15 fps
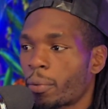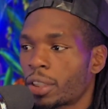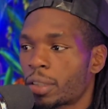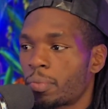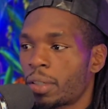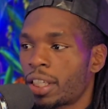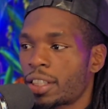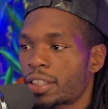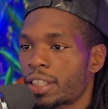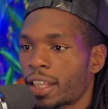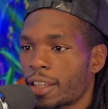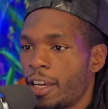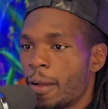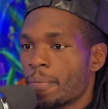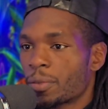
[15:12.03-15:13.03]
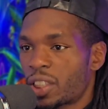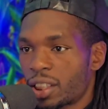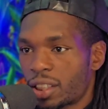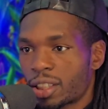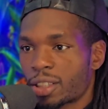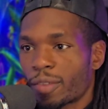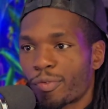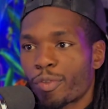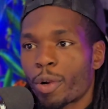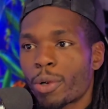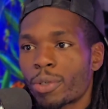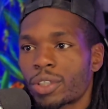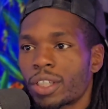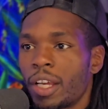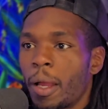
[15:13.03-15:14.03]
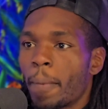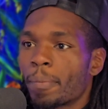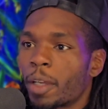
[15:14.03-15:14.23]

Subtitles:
Which means that since it's the first